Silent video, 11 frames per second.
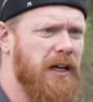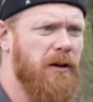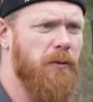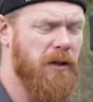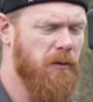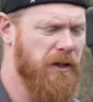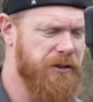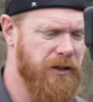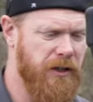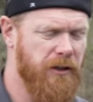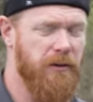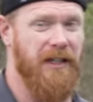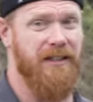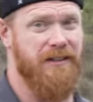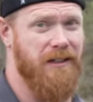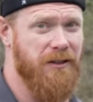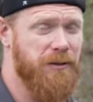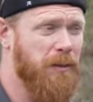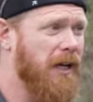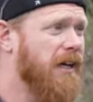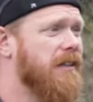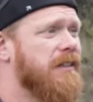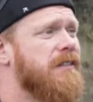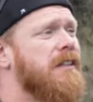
thing I really wanna show you is the display on this.